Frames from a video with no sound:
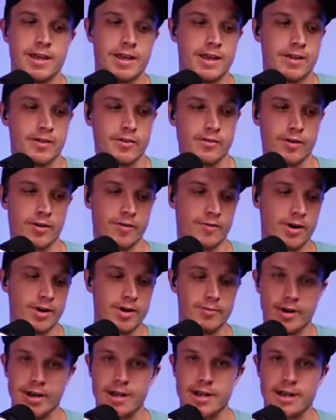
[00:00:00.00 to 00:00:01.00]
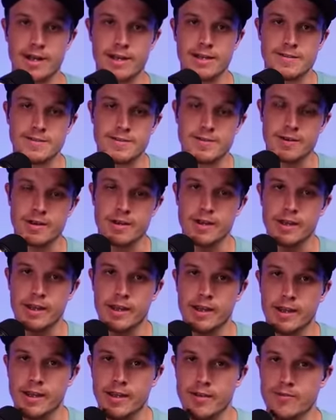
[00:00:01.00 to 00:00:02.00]
And so a friend of mine and I started
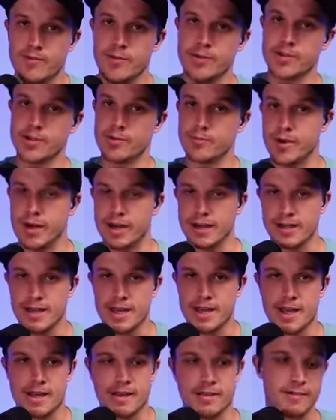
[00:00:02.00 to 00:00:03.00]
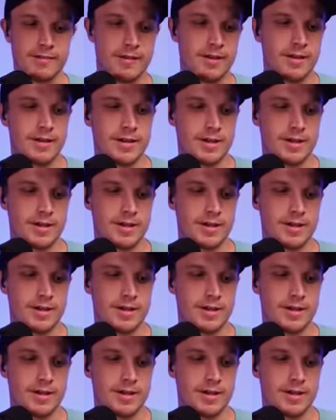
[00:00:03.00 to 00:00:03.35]
a fishing podcast